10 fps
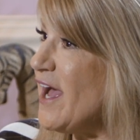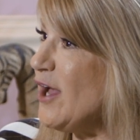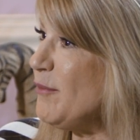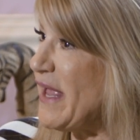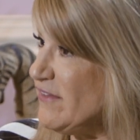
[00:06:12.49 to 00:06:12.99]

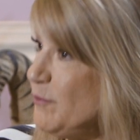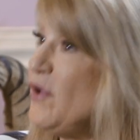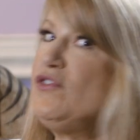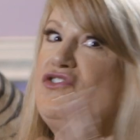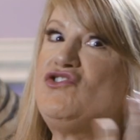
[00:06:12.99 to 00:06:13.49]
as
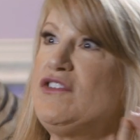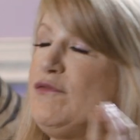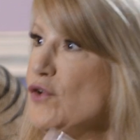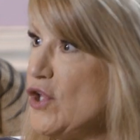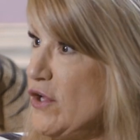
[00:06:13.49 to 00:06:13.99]
opposed to just
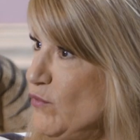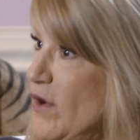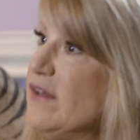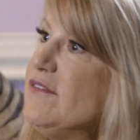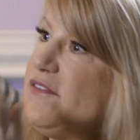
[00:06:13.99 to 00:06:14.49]
full on
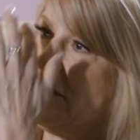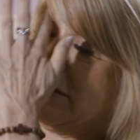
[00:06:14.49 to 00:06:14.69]
runs?